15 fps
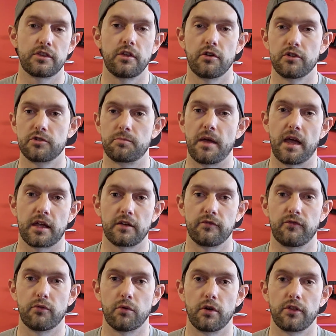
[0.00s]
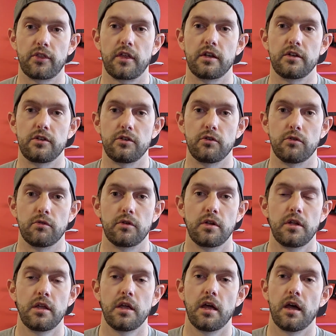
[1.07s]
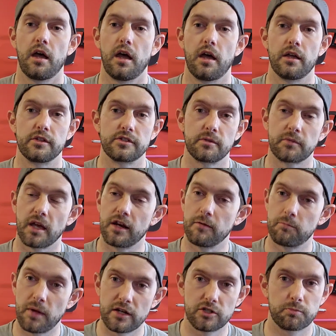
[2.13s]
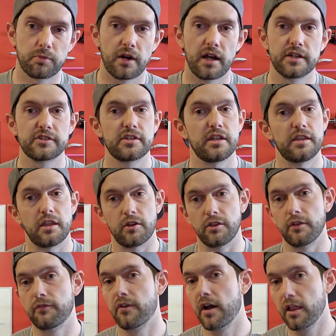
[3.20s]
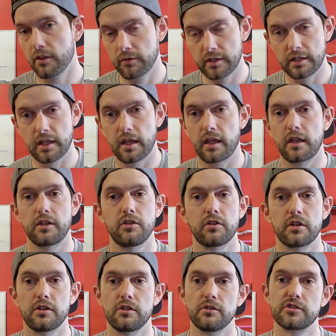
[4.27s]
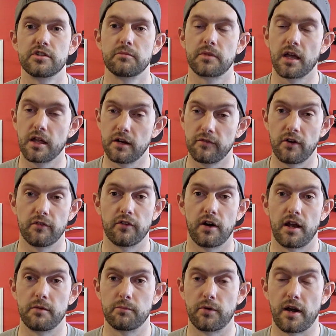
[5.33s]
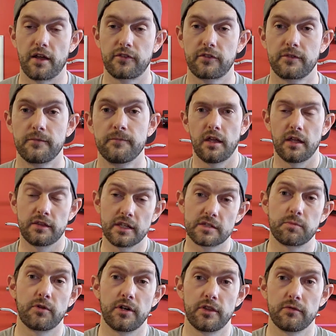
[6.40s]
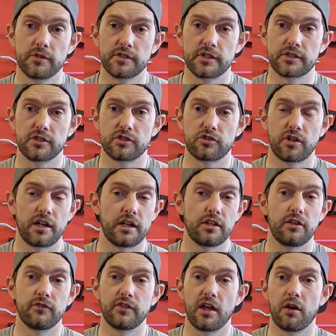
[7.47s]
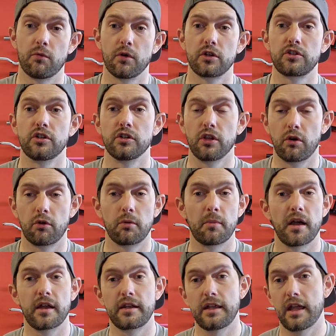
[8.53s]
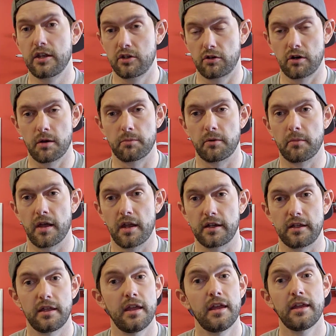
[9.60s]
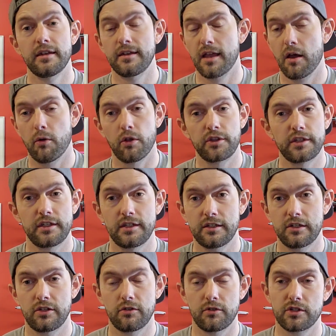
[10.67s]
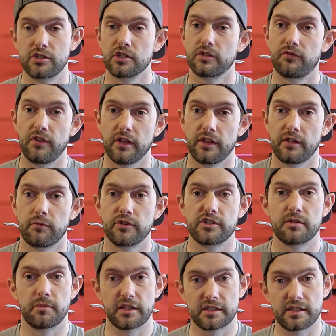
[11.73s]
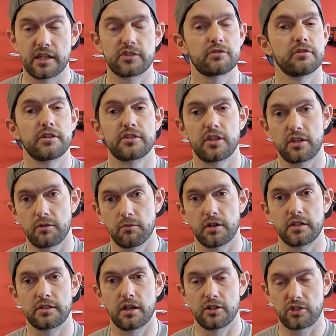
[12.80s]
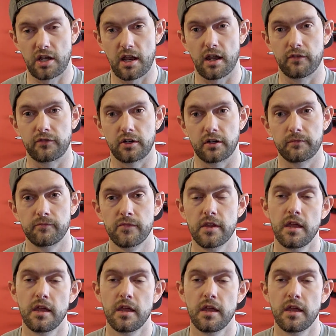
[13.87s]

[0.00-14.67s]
those back and forth and do some kind of bench press, and then on the following day, you could do some kind of overhead press. At this point in the resistance training, you've now worked your lower body and your upper body. Now all you need to do is just fill in with some accessories that you want to touch after.